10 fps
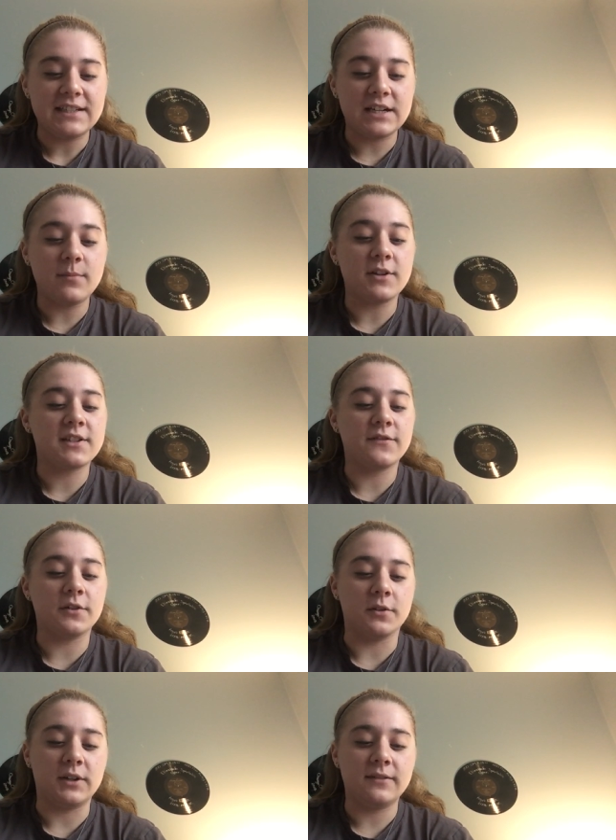Dear
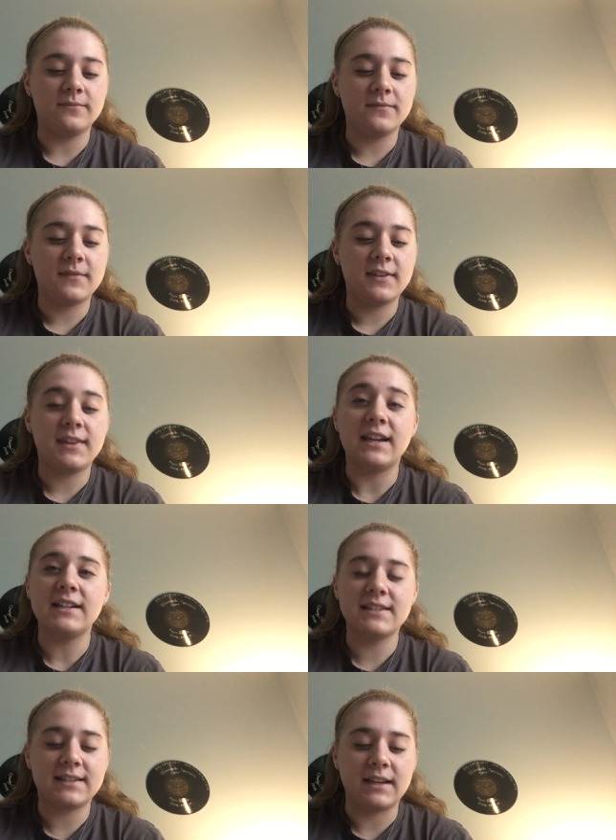merciful Lord,
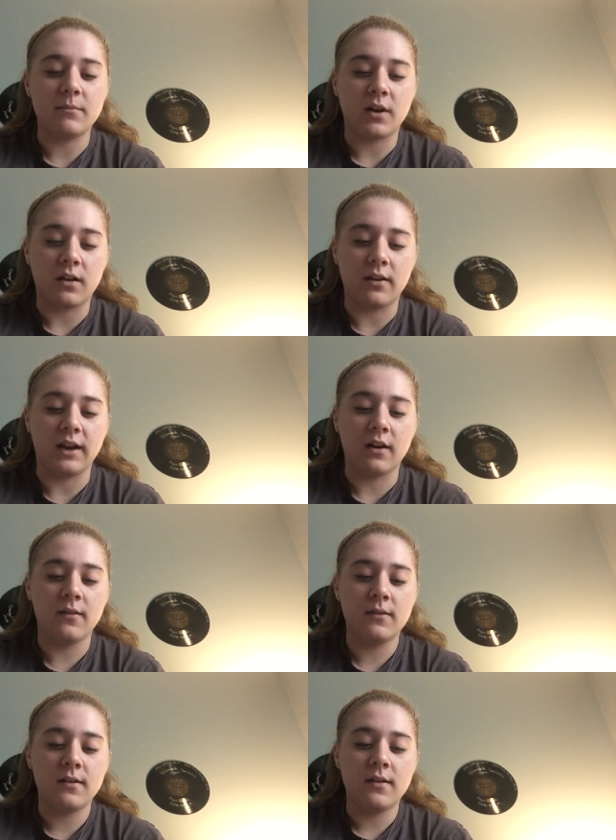things seem unclear.
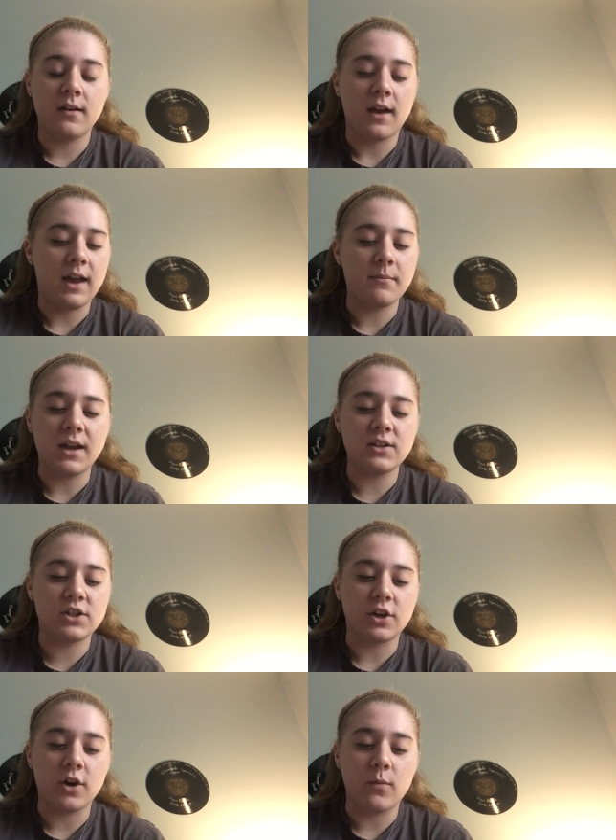I'm not
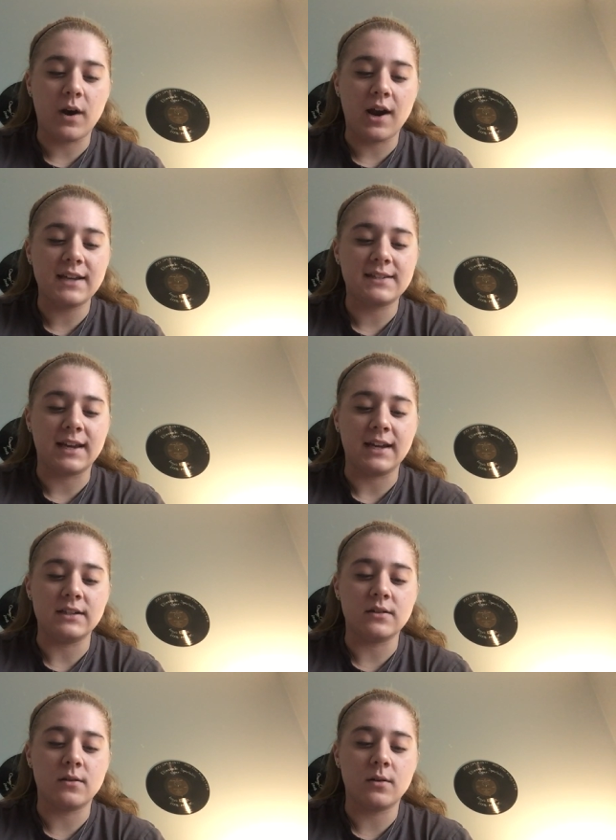sure where I
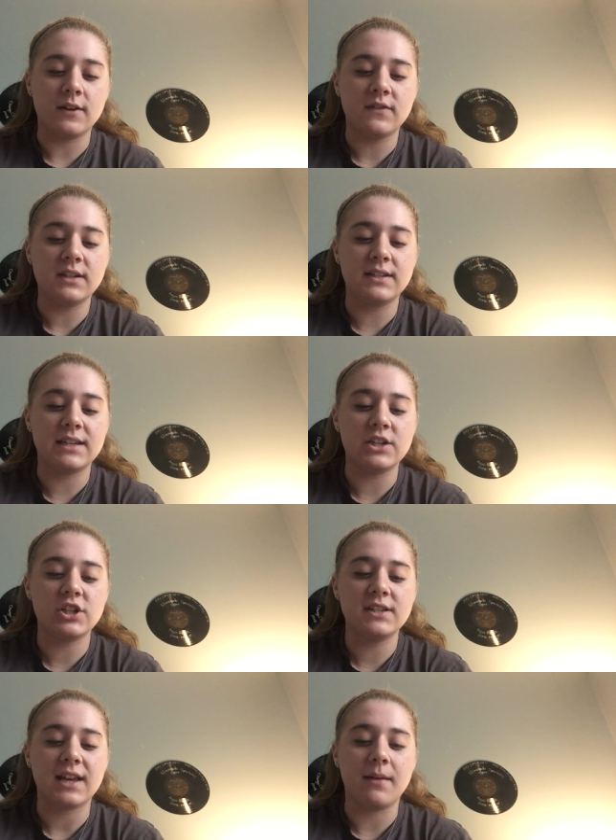stand or if the
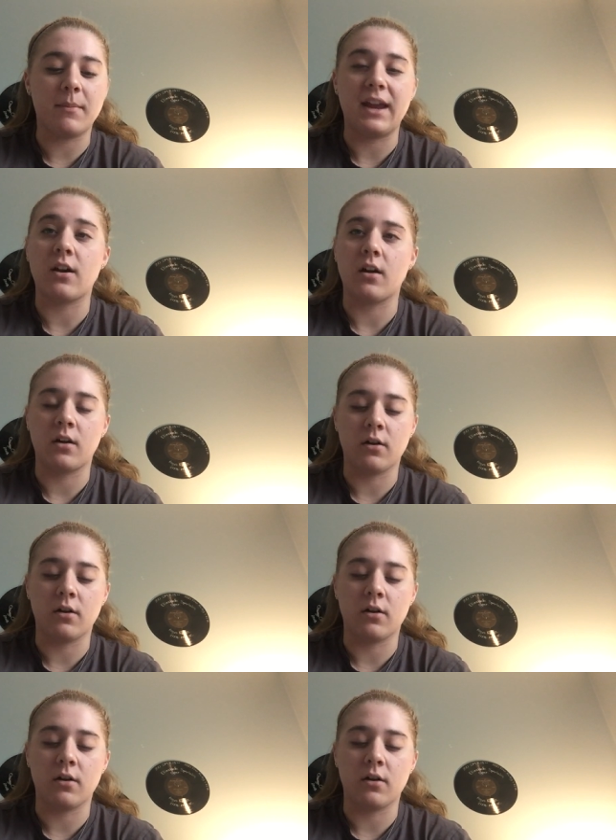decisions I make are